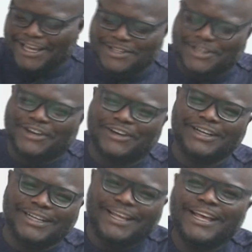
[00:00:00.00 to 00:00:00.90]
So,
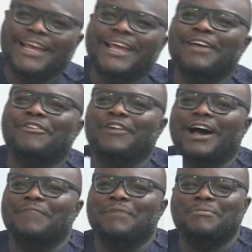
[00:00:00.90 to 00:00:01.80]
if you
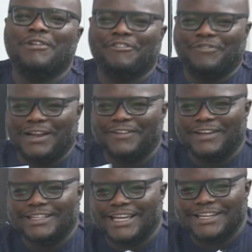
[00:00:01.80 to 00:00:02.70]
are a member of
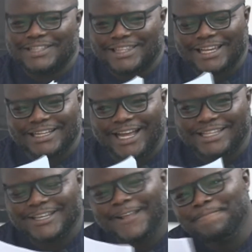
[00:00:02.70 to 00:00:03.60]
parliament and you think
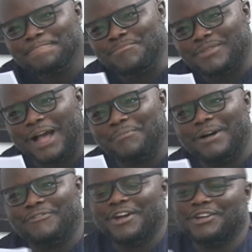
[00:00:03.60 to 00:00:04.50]
that I'm
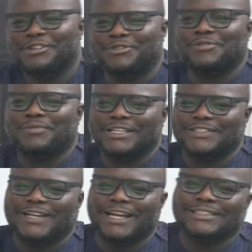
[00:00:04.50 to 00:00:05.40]
mafiaing you too much,
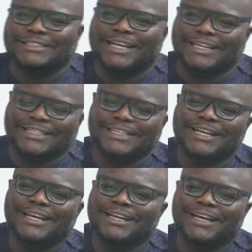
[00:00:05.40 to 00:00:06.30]
you can't stand it.
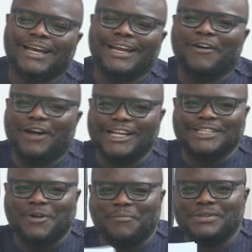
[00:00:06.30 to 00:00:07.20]
That one
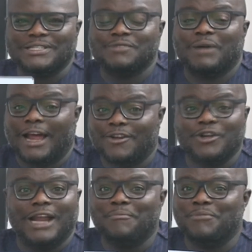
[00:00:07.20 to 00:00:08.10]
is your business. But I
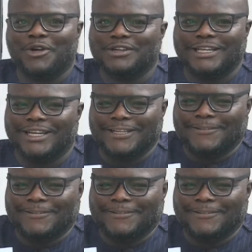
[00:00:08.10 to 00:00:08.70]
know that Myung there.